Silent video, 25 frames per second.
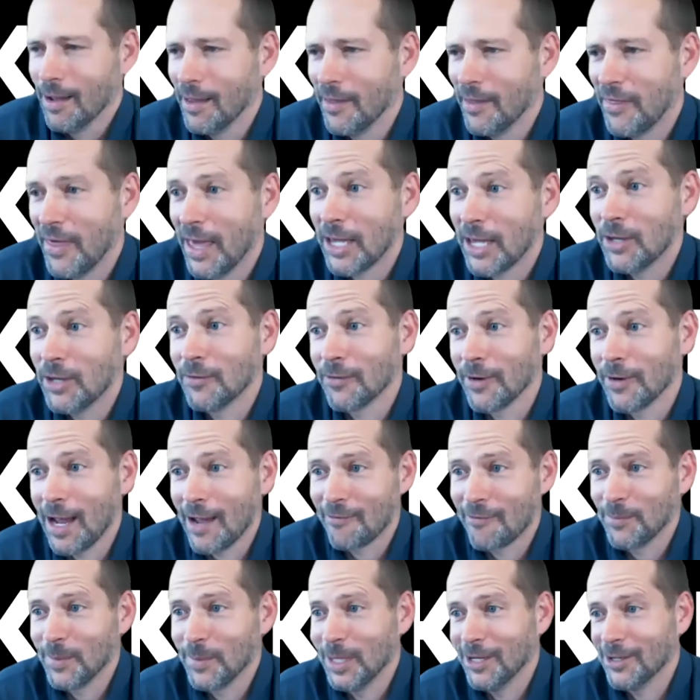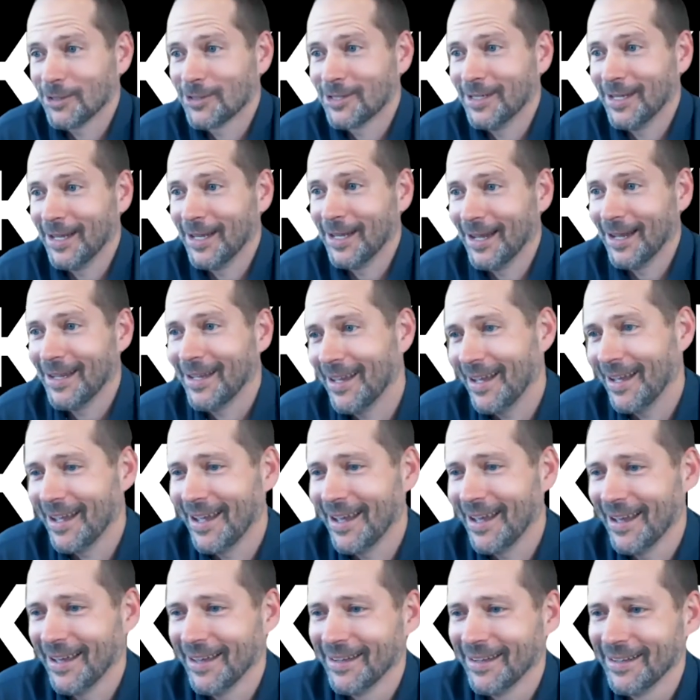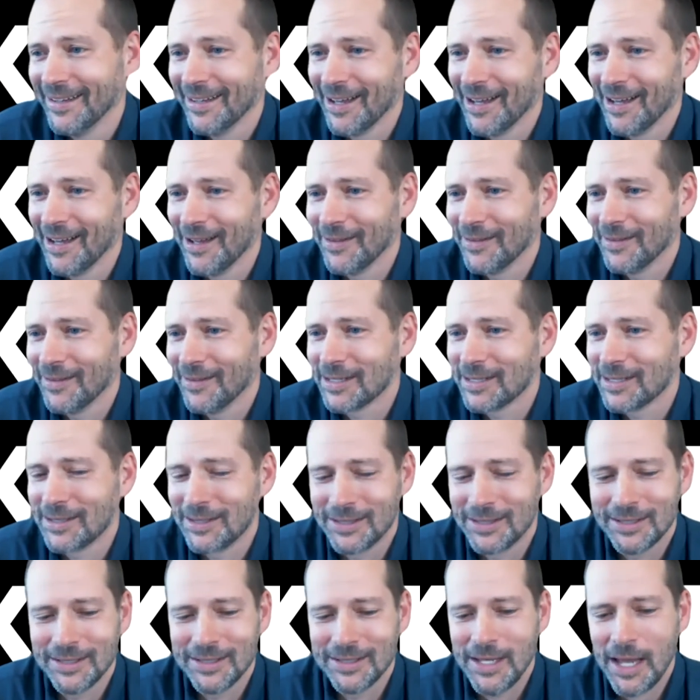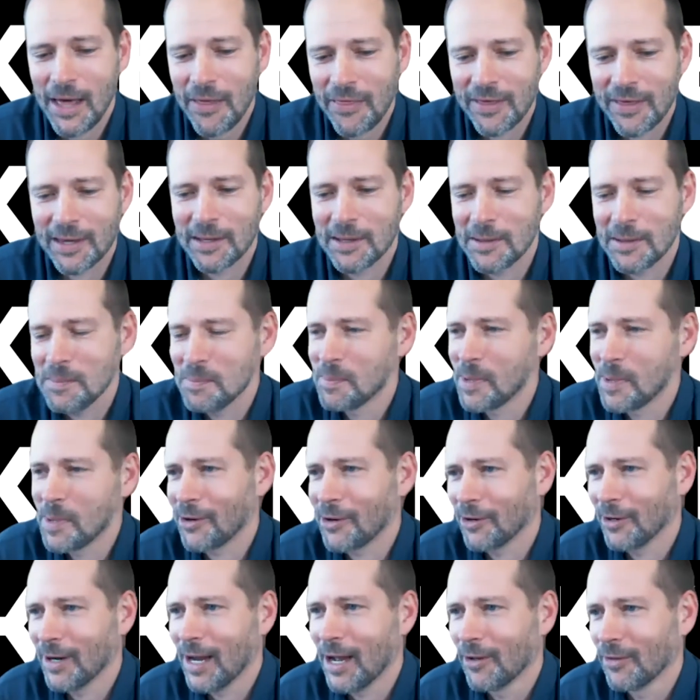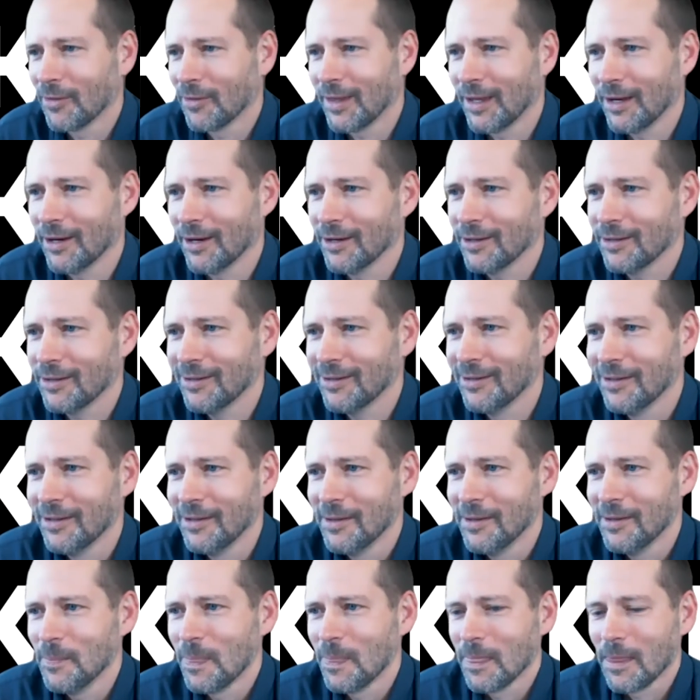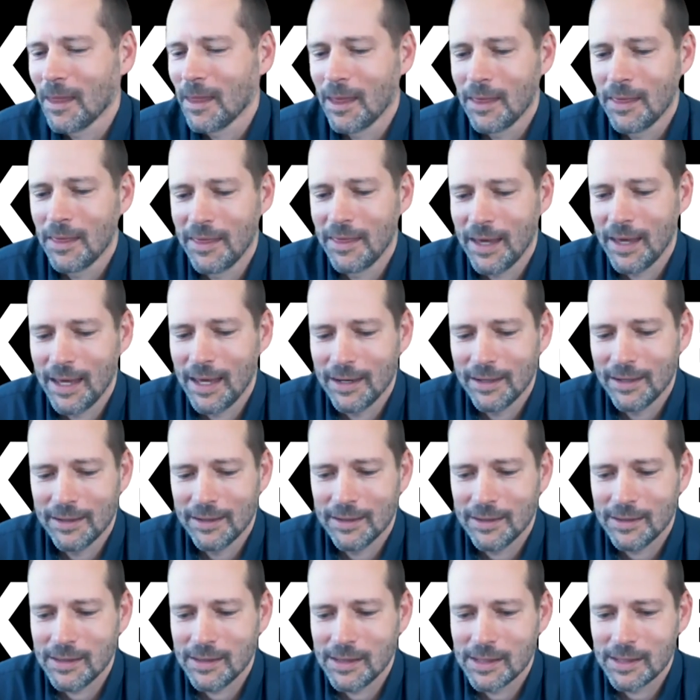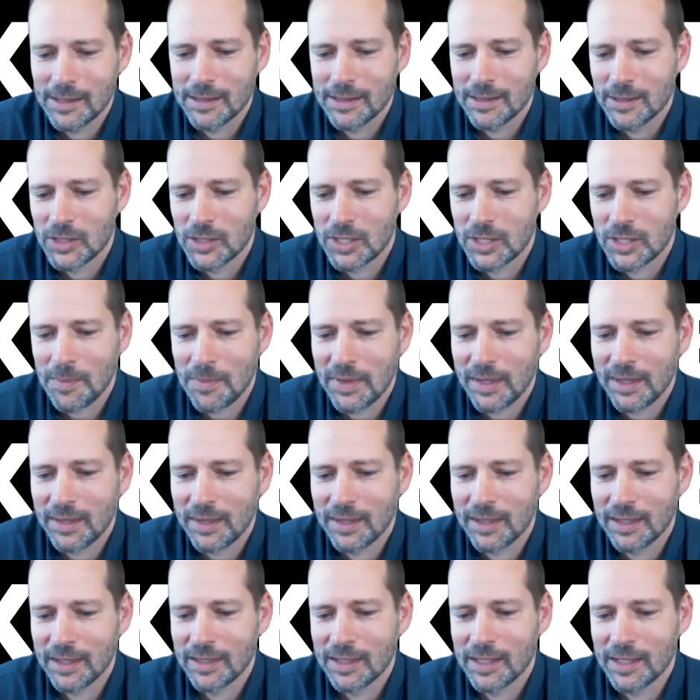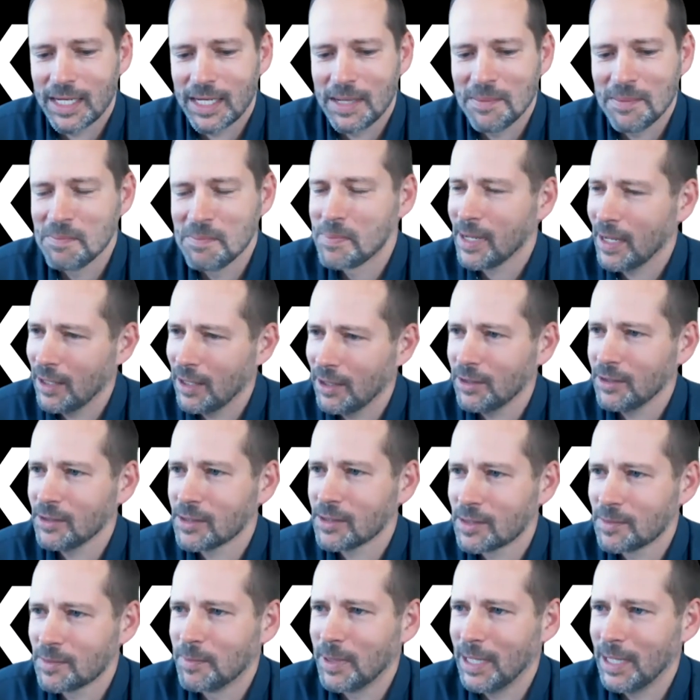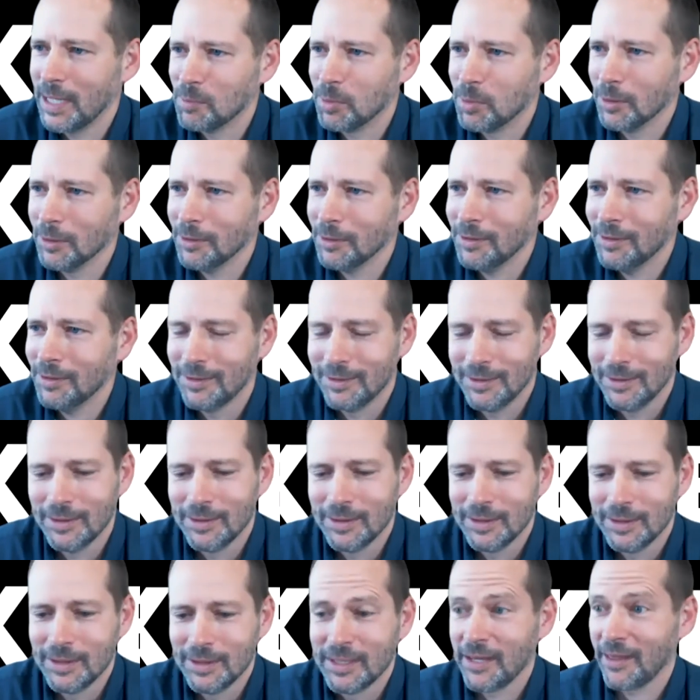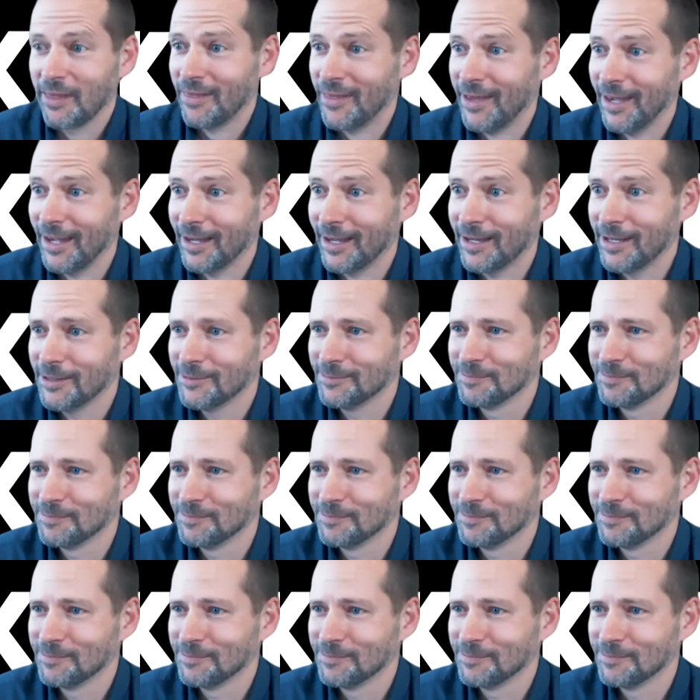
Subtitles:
Thank you for having me here today. And there's nothing better out there than something that compels people to think.